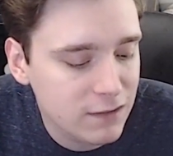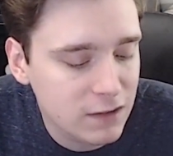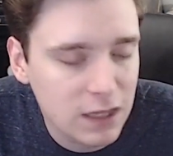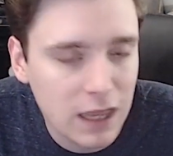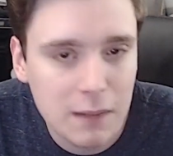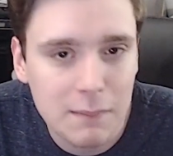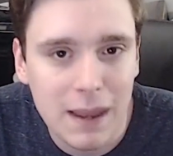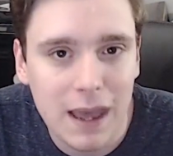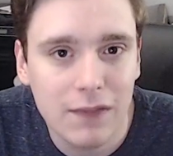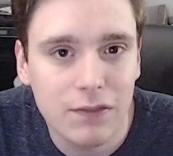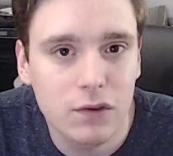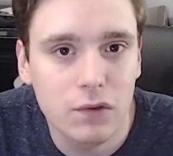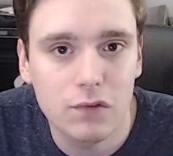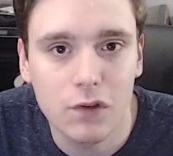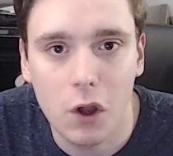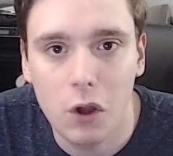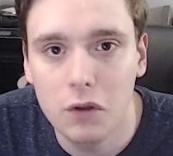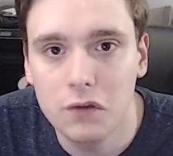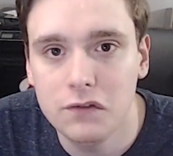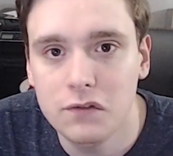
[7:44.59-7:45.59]
Clay Matthews
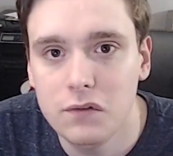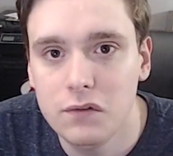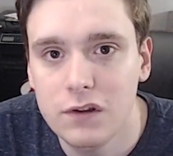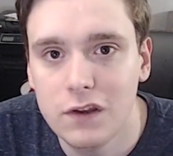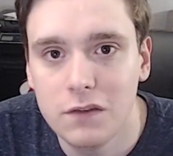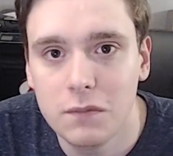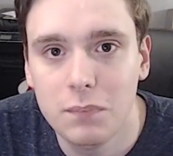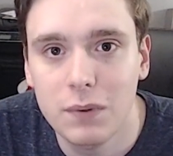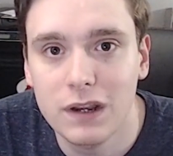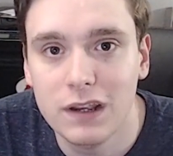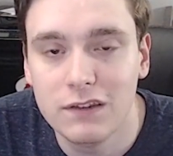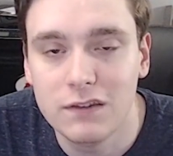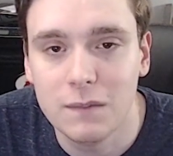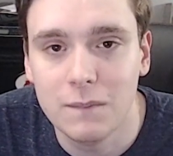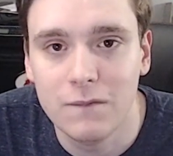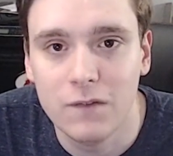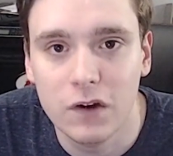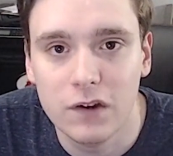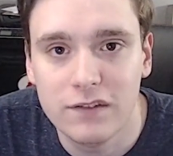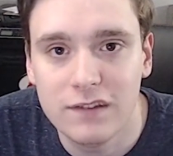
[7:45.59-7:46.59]
also does bring
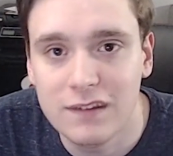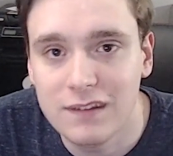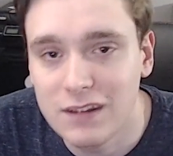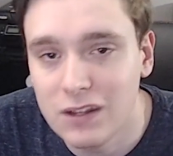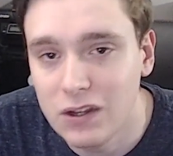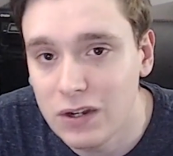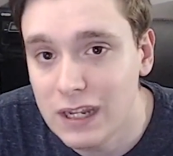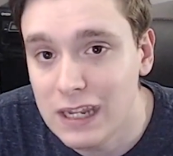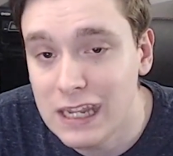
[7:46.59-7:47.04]
some versatility.